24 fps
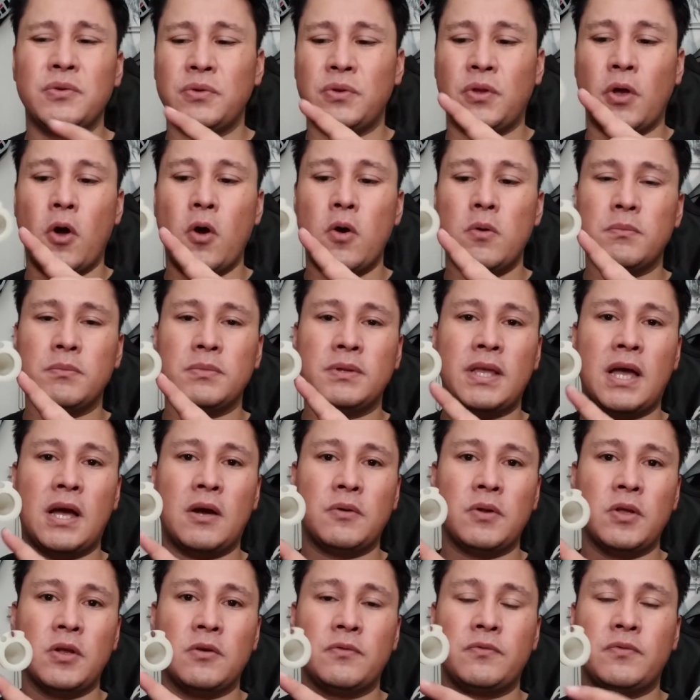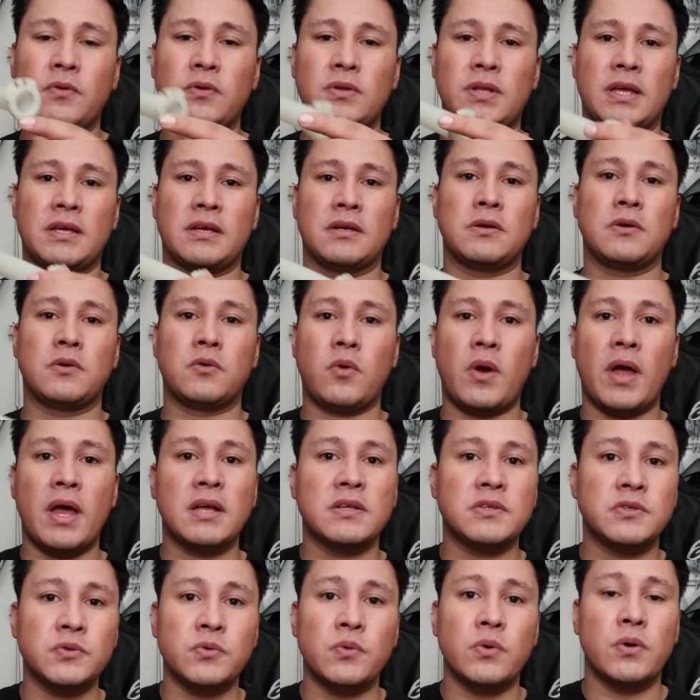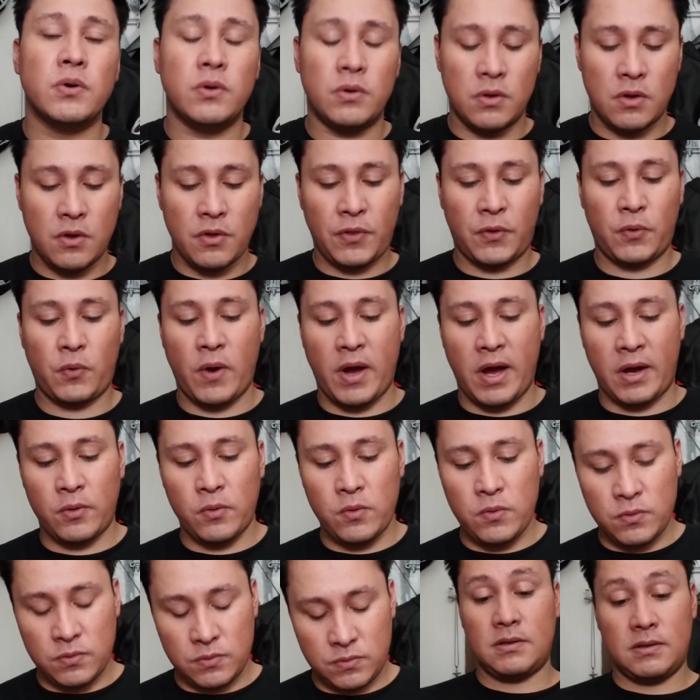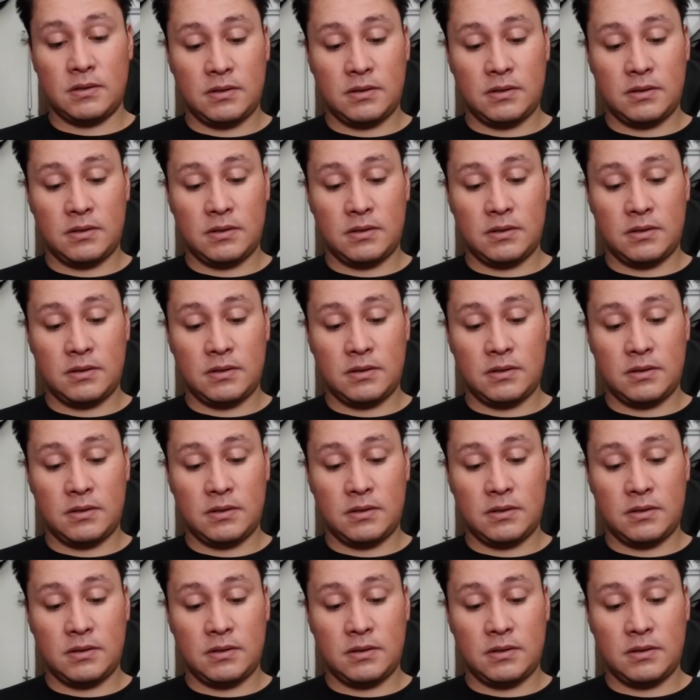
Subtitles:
dome down here for like a gradual throttle.